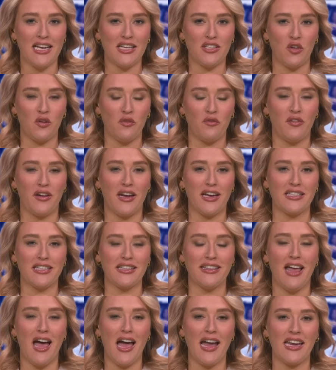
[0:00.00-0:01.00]
don't forget to
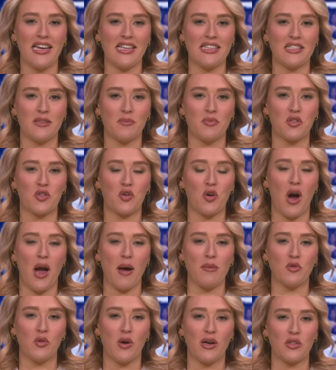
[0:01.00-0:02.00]
like and
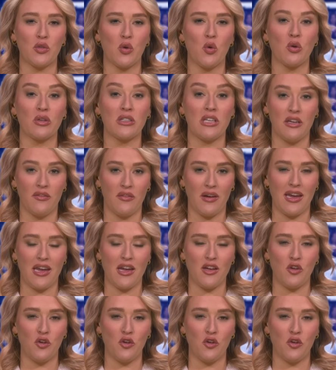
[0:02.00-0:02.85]
subscribe to our TalkTV